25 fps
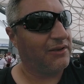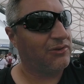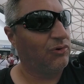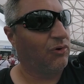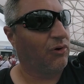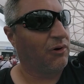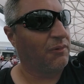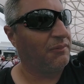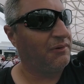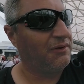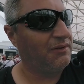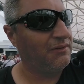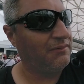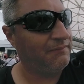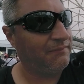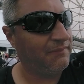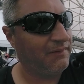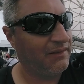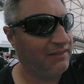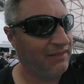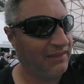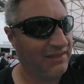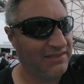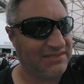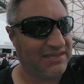normal.
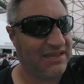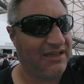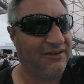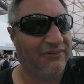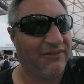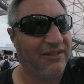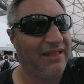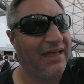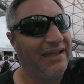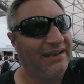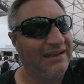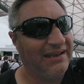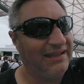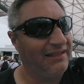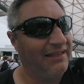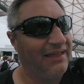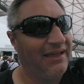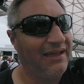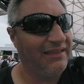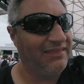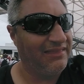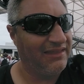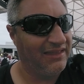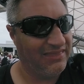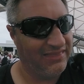Unless they have a lightning
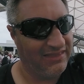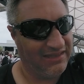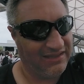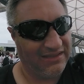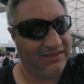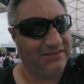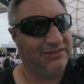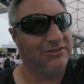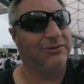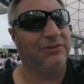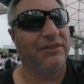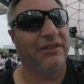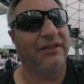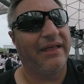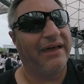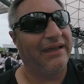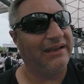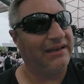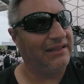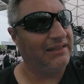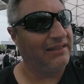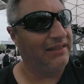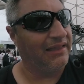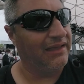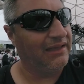lane, then they do the
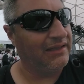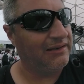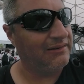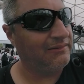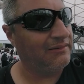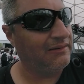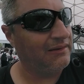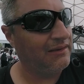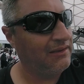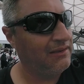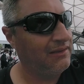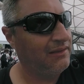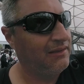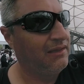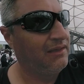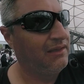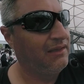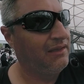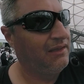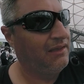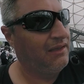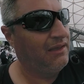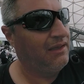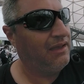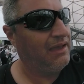lightning lane.
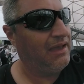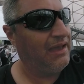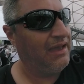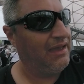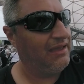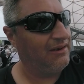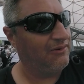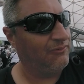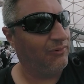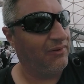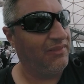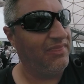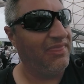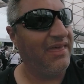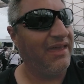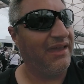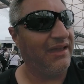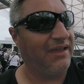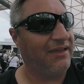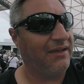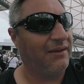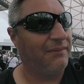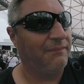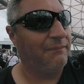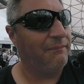And when they
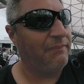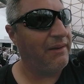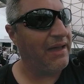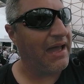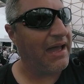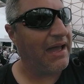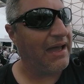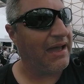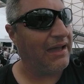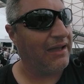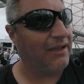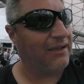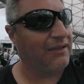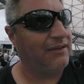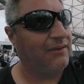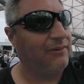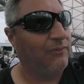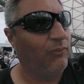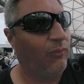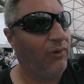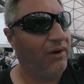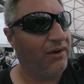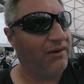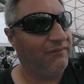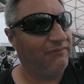come back,
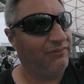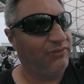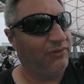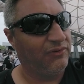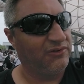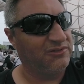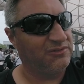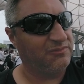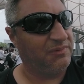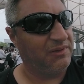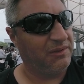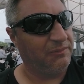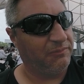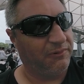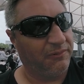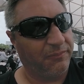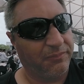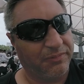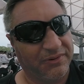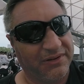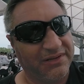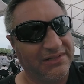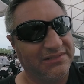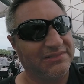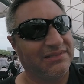one of those people,
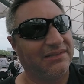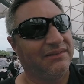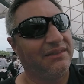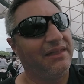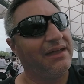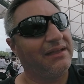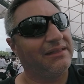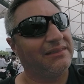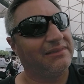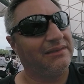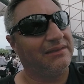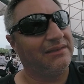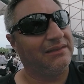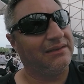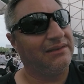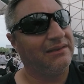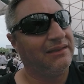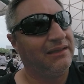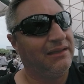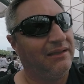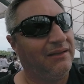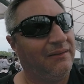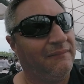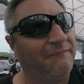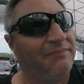pre-selected,
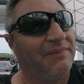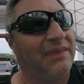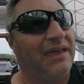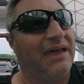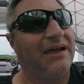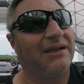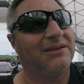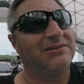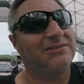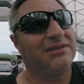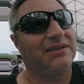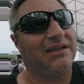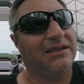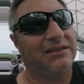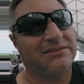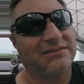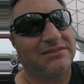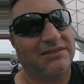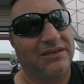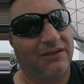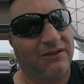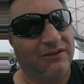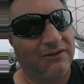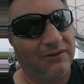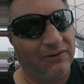actually gets
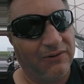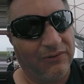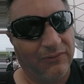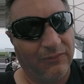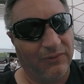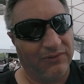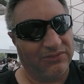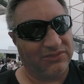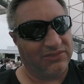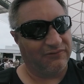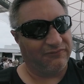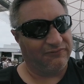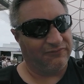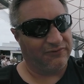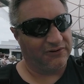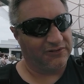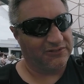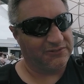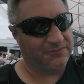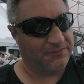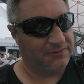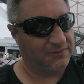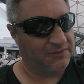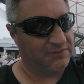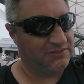to go with the
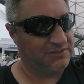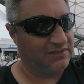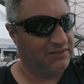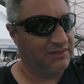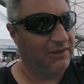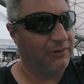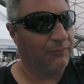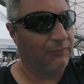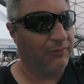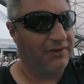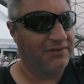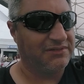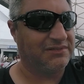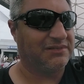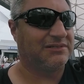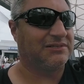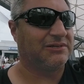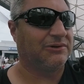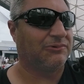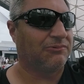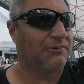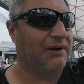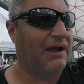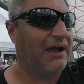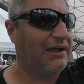first person that wasn't
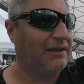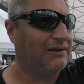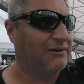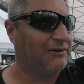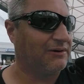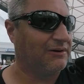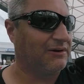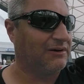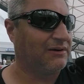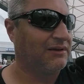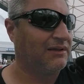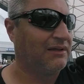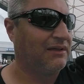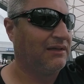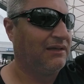a rider